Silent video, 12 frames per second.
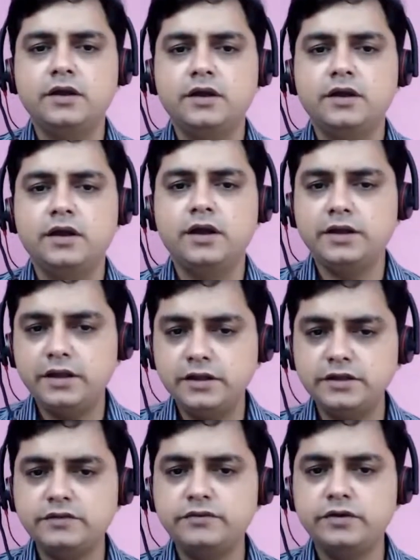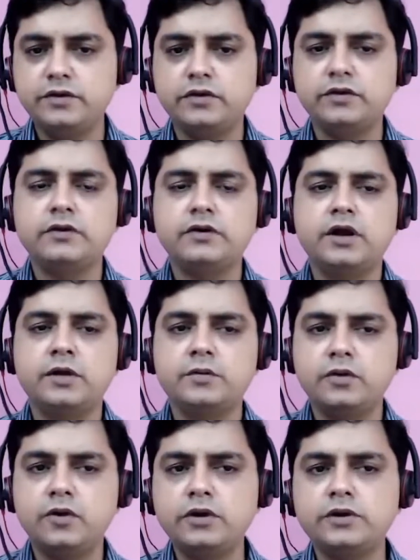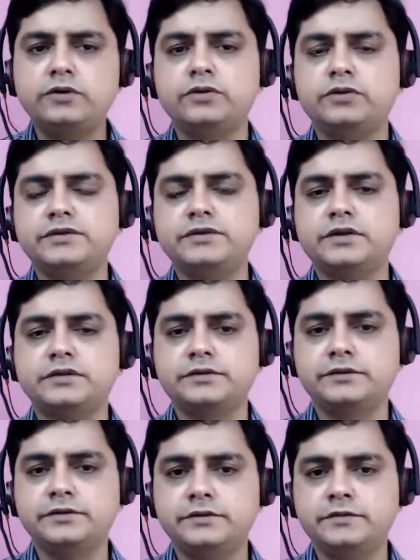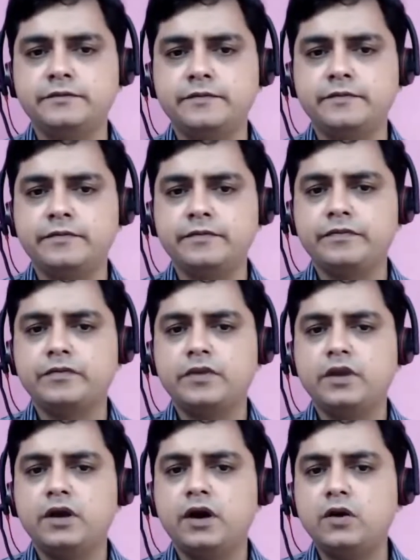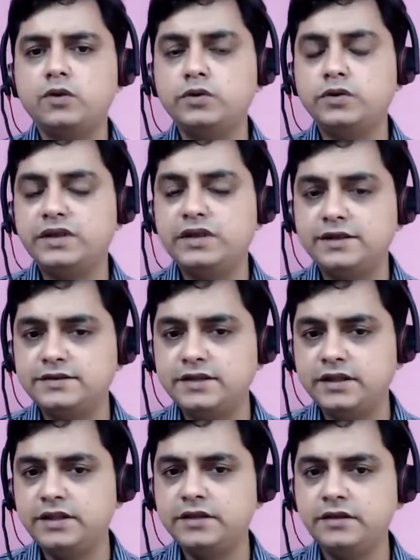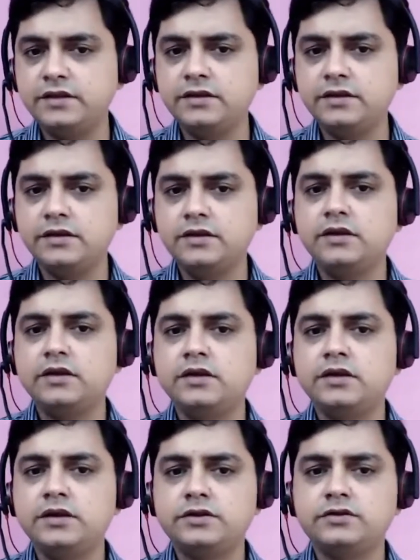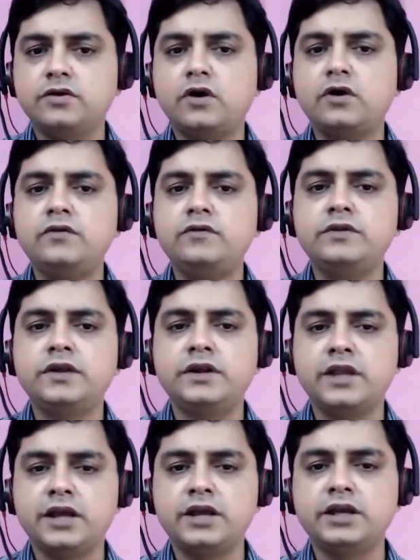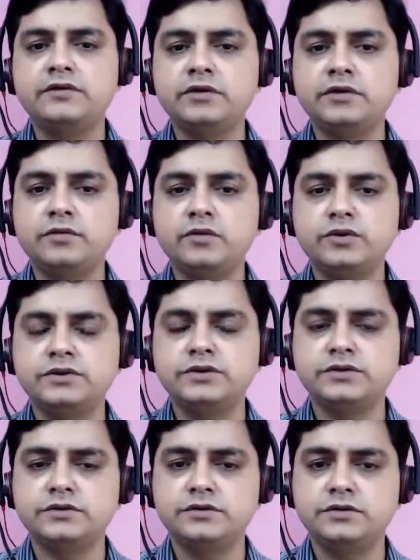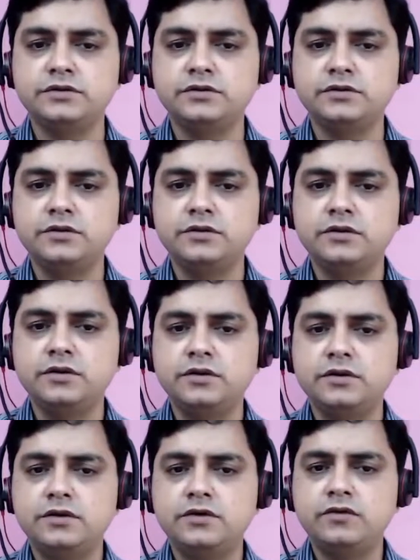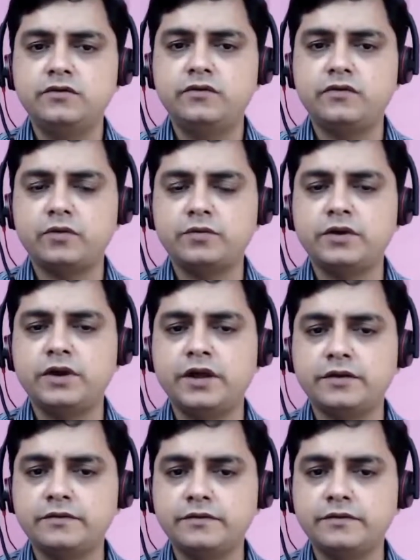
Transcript: And in this video, I'm going to discuss how to easily resolve the negative emotions from your life